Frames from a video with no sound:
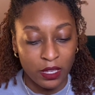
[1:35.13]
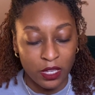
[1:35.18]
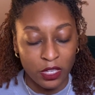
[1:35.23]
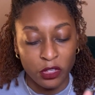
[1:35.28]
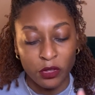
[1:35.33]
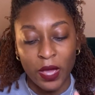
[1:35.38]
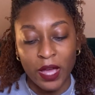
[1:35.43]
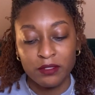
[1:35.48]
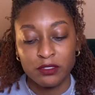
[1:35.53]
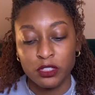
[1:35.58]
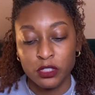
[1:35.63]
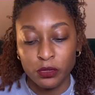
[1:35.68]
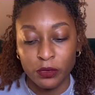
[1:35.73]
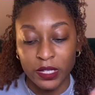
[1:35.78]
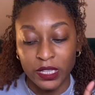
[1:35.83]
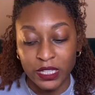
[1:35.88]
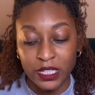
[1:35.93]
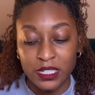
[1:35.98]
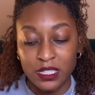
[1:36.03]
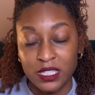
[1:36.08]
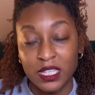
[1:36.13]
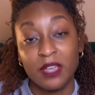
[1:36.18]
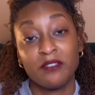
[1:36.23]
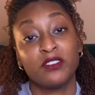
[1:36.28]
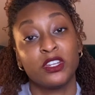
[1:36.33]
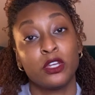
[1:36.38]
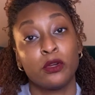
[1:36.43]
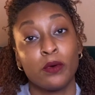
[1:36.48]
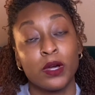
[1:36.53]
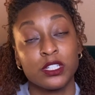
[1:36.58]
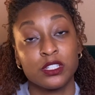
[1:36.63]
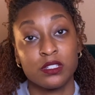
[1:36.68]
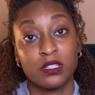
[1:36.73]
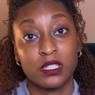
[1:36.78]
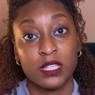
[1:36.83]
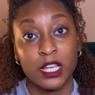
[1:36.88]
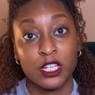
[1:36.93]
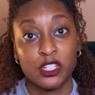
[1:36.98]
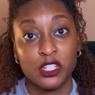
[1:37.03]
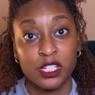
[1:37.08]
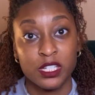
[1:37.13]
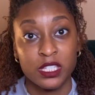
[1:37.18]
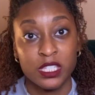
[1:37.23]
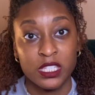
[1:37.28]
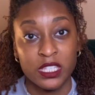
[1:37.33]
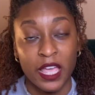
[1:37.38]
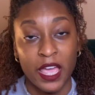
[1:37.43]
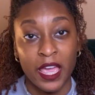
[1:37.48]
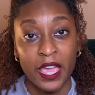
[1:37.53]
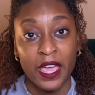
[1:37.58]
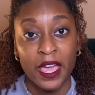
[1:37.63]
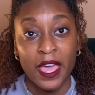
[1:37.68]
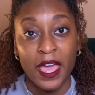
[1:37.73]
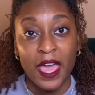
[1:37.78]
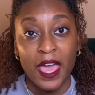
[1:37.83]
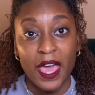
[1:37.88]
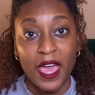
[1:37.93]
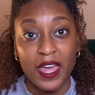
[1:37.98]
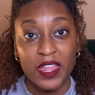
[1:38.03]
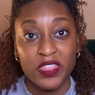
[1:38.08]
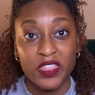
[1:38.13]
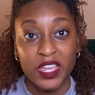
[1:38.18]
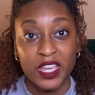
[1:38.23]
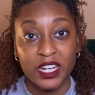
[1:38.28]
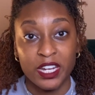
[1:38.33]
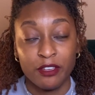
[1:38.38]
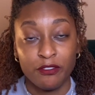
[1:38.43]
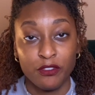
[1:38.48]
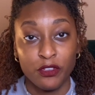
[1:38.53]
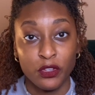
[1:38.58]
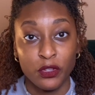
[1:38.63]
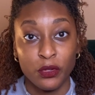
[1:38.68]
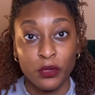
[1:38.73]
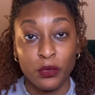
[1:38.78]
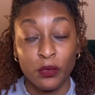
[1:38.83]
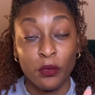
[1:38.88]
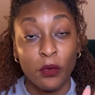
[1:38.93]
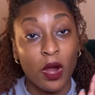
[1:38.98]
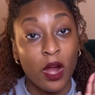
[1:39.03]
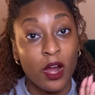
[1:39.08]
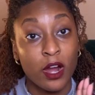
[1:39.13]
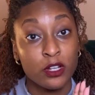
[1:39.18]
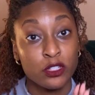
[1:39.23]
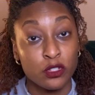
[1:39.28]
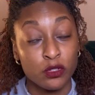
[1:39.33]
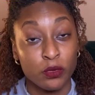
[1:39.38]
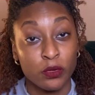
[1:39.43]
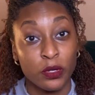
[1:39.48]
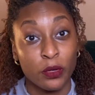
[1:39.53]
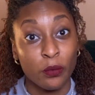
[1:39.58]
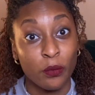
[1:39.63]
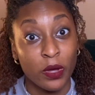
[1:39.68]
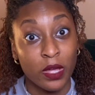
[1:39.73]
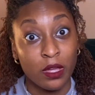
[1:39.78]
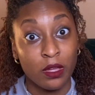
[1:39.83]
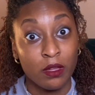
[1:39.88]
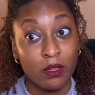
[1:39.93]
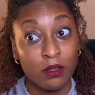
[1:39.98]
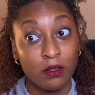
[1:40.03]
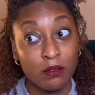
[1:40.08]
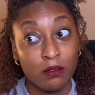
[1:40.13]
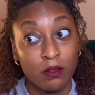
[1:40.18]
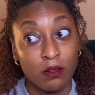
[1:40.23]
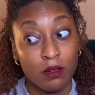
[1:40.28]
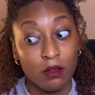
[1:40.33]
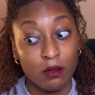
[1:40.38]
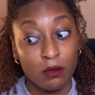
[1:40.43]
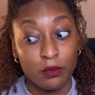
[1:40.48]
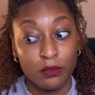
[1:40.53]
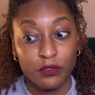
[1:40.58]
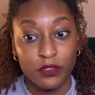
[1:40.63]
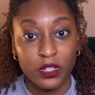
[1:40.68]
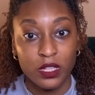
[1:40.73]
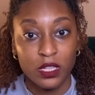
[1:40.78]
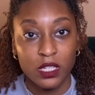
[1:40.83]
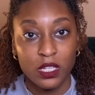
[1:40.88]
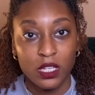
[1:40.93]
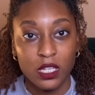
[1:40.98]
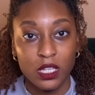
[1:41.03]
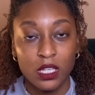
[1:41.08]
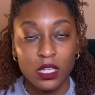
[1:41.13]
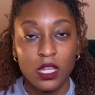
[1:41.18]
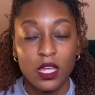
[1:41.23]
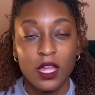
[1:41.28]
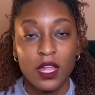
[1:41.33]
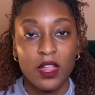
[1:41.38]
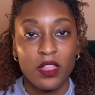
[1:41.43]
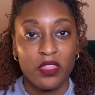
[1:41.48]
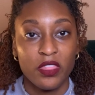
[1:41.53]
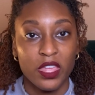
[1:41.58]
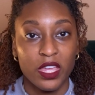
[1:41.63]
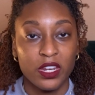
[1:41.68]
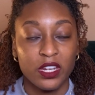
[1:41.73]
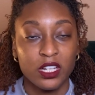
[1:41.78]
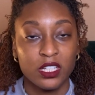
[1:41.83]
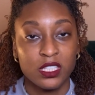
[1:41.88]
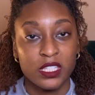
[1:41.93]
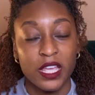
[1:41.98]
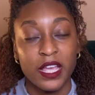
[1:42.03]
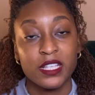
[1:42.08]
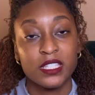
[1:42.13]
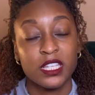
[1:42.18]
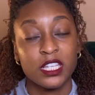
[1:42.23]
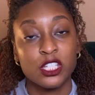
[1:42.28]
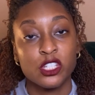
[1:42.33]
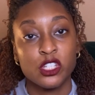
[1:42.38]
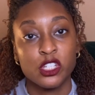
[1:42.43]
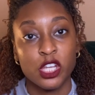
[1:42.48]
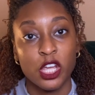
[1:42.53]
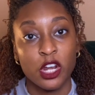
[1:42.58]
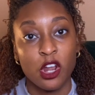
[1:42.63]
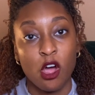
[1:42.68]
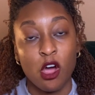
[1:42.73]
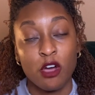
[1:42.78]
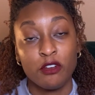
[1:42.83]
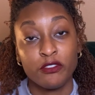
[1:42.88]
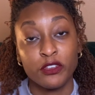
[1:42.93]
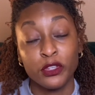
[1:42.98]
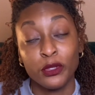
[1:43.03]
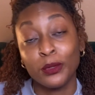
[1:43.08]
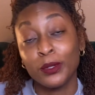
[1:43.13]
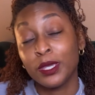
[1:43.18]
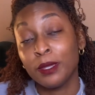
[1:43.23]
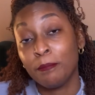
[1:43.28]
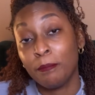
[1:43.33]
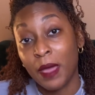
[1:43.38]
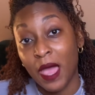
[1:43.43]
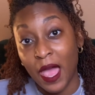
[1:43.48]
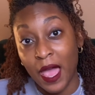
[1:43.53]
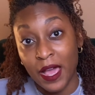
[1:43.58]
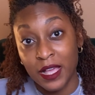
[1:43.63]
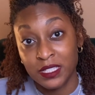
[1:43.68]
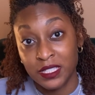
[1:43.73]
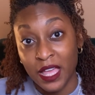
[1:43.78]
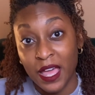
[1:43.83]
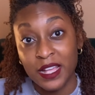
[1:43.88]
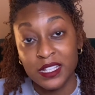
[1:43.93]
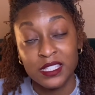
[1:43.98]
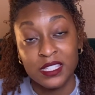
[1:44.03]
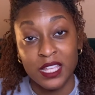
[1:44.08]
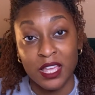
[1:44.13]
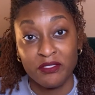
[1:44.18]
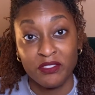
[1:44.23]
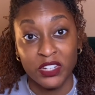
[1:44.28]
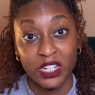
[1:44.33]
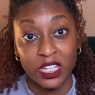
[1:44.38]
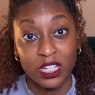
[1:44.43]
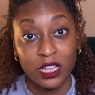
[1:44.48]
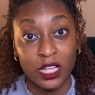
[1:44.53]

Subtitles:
have to do at least 70 questions, I should say. And then if you are doing well, hopefully, then the test can shut off and you can pass at 70